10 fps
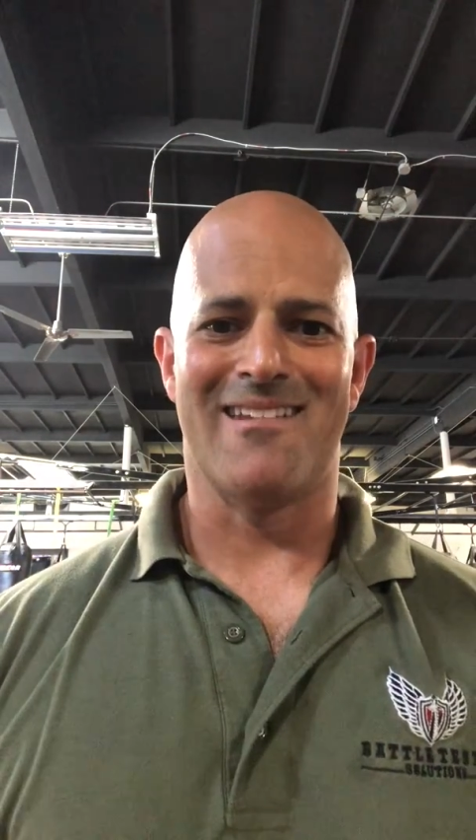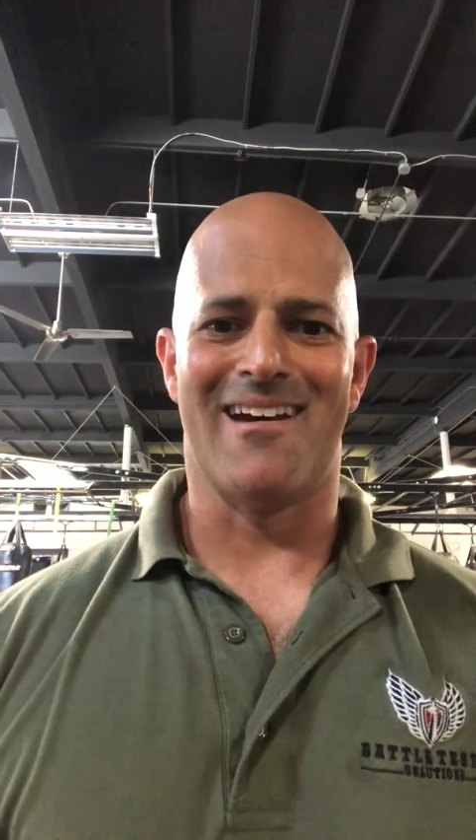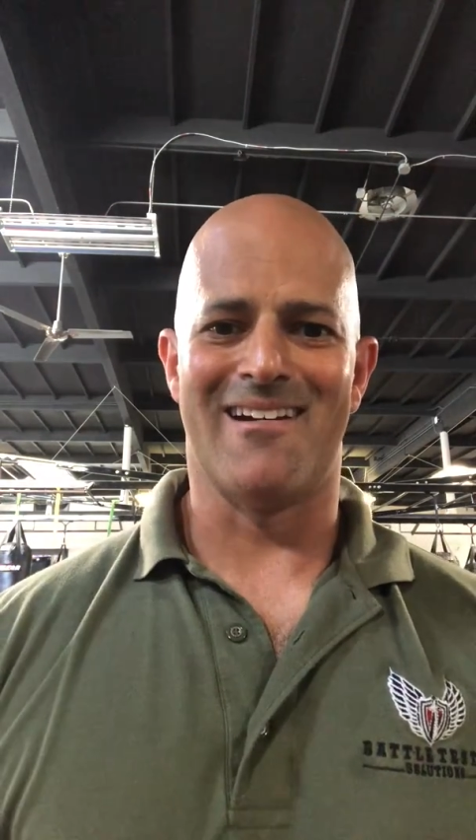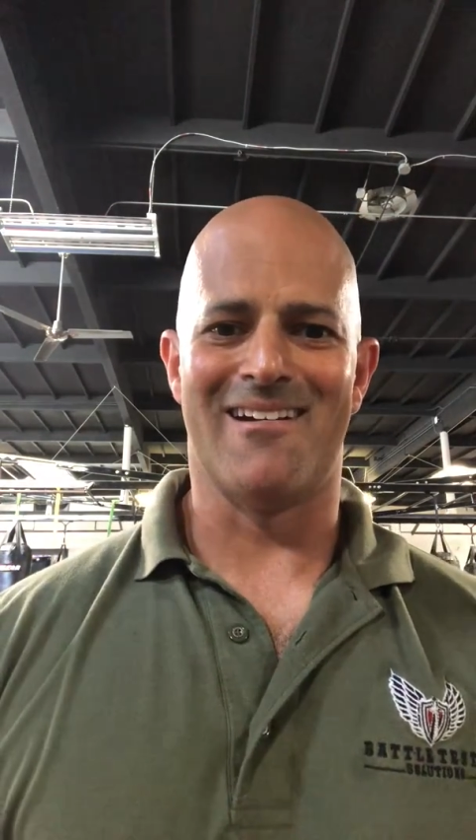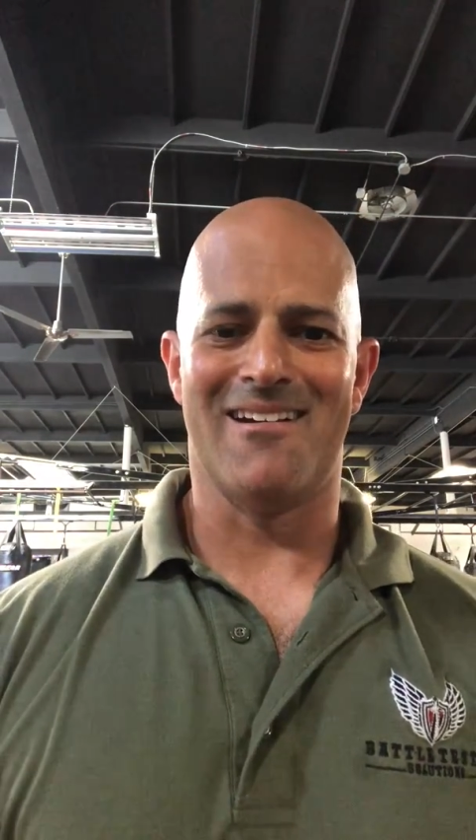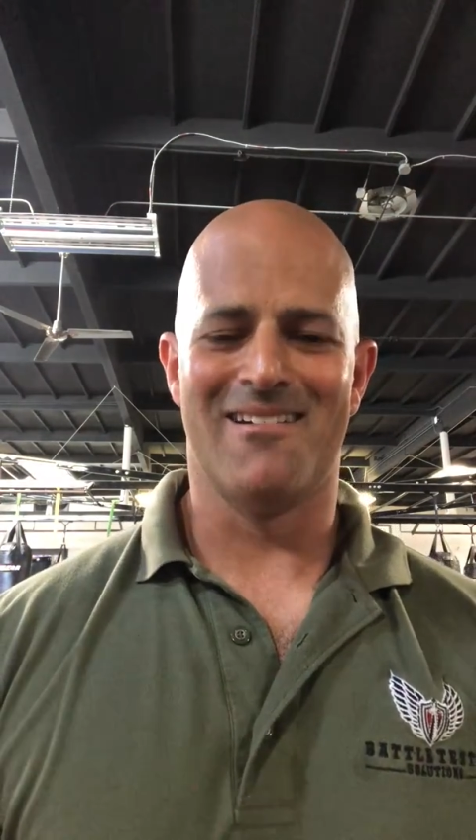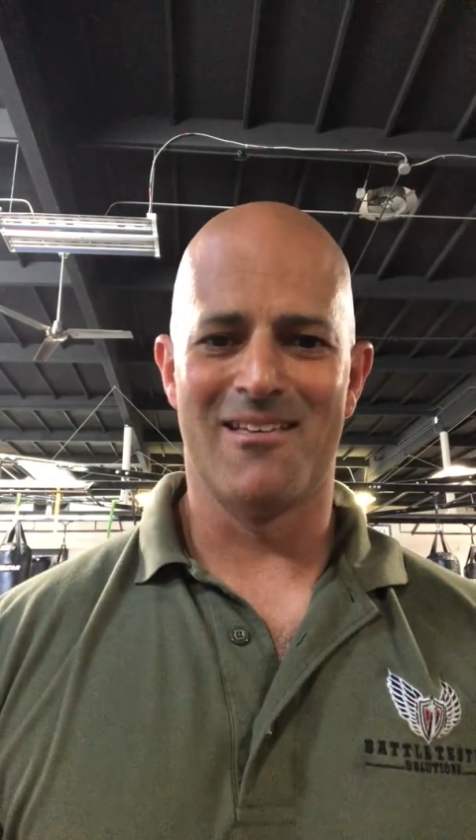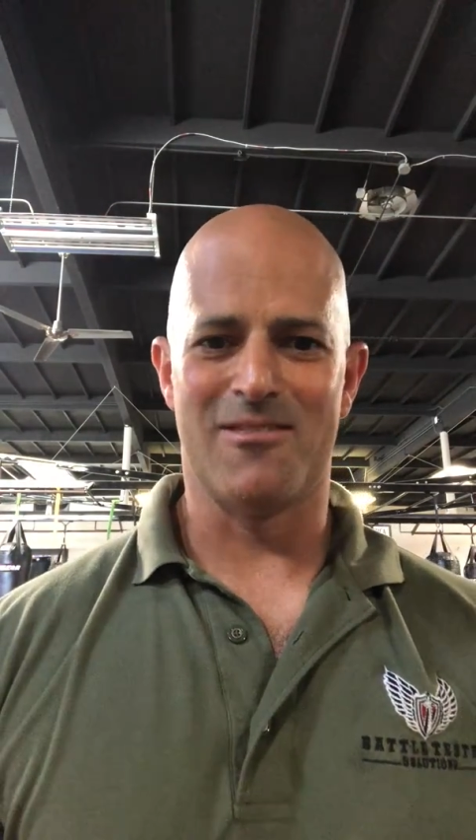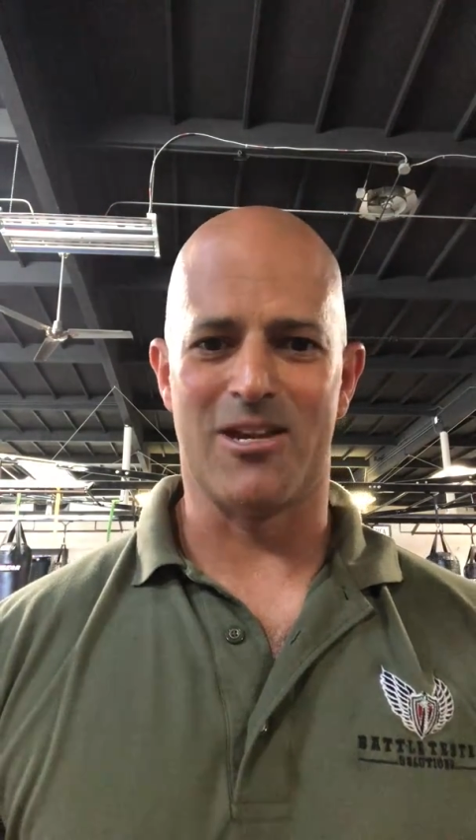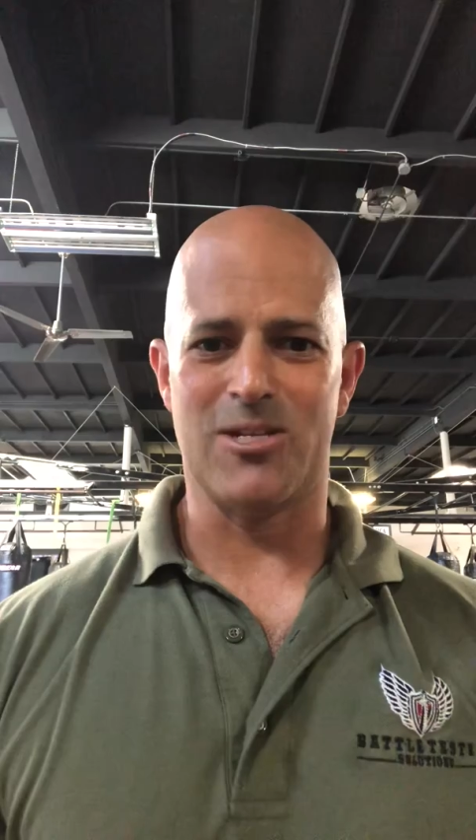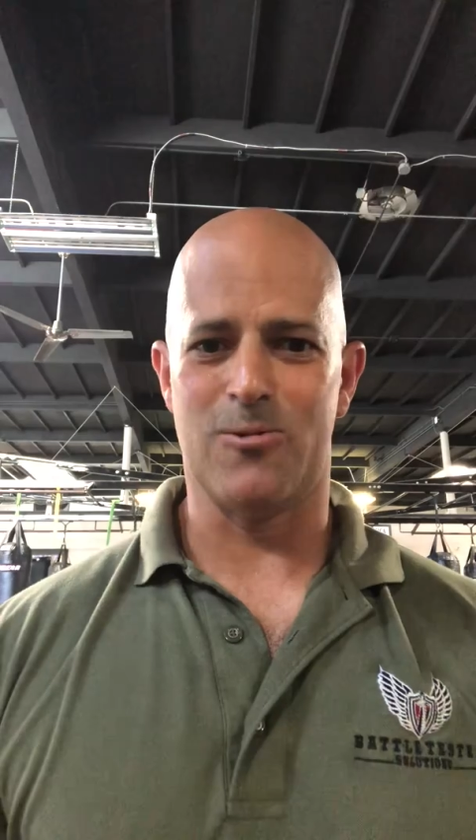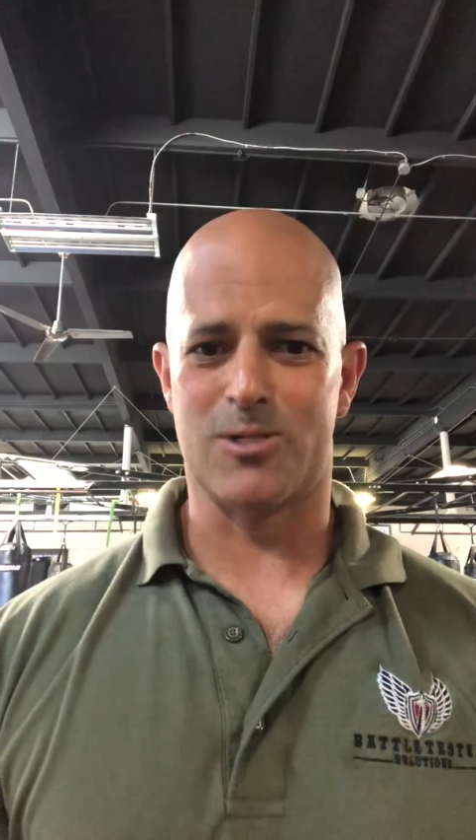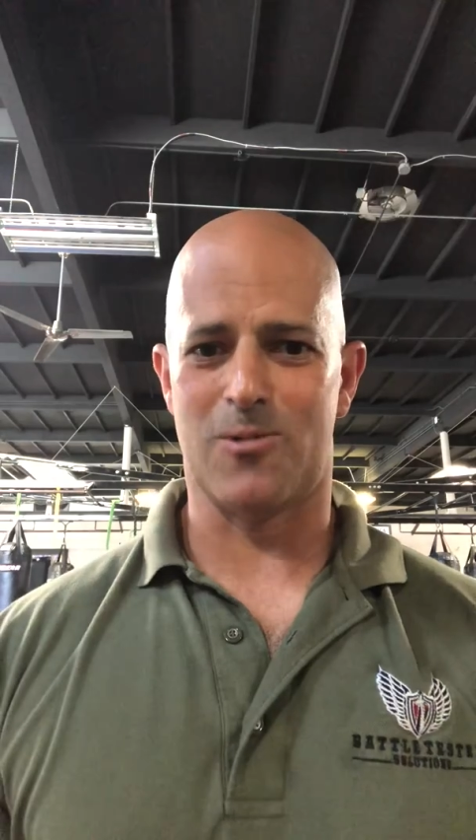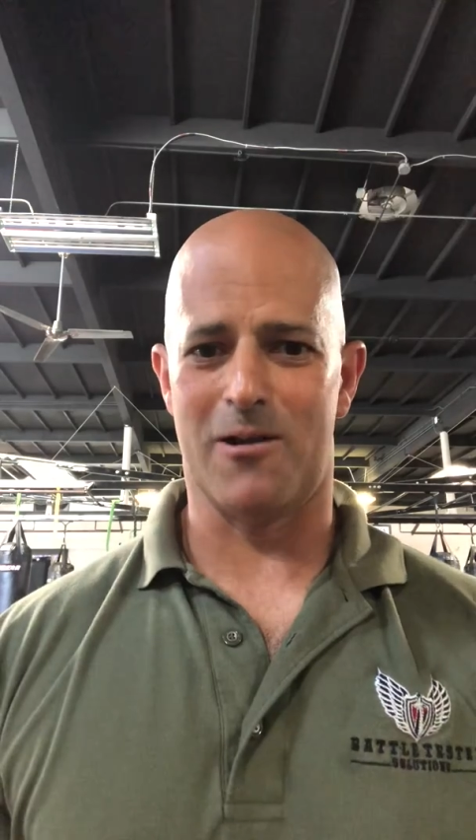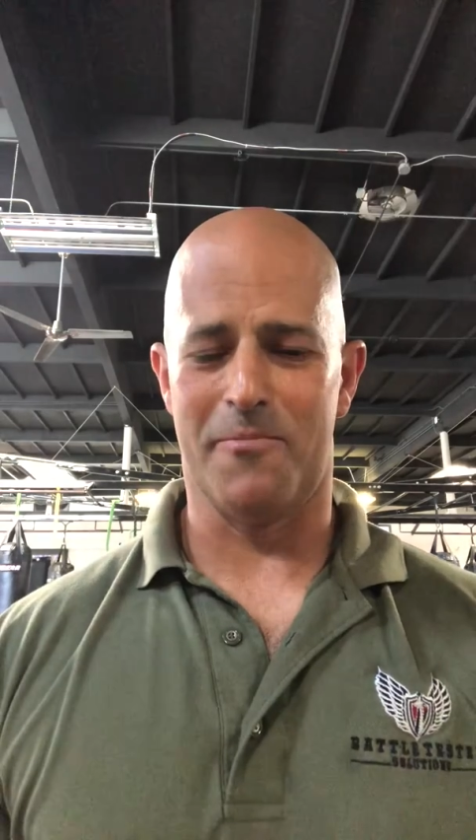I thank you as
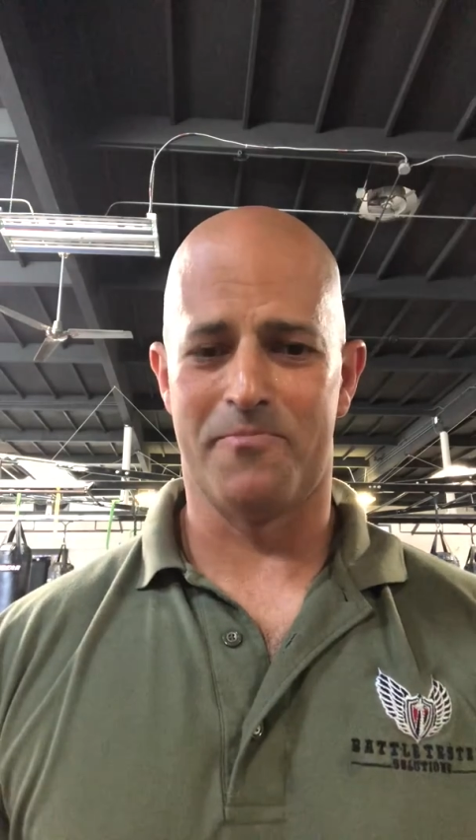well.